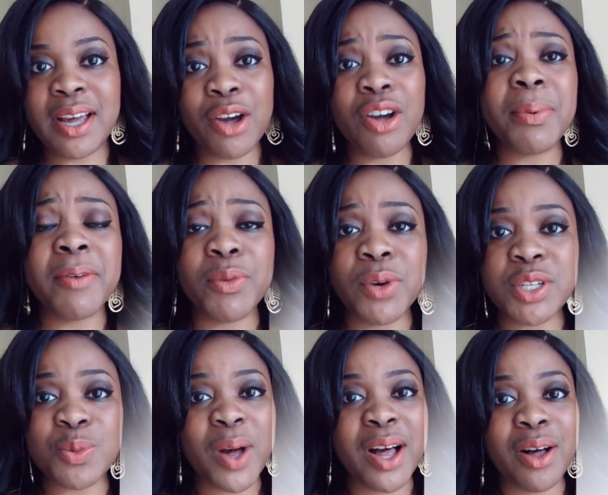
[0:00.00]
I hope everyone's
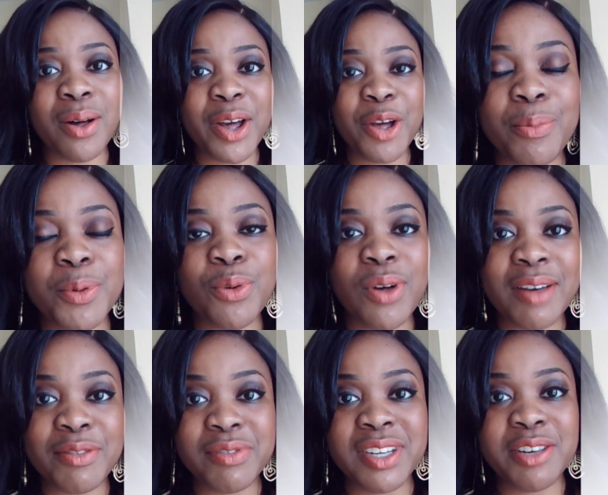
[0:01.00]
well. I you all have
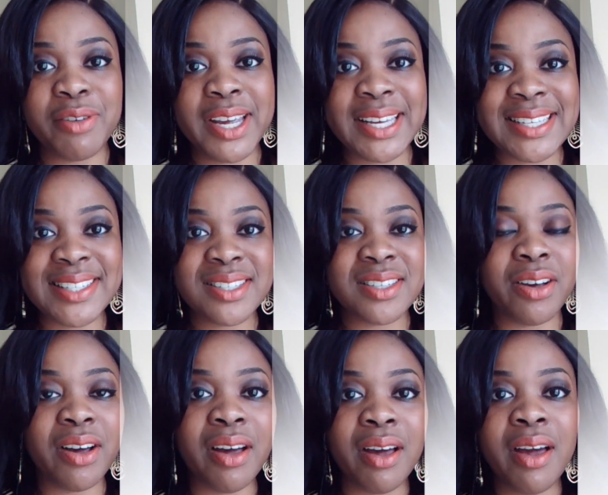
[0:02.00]
a really great Easter.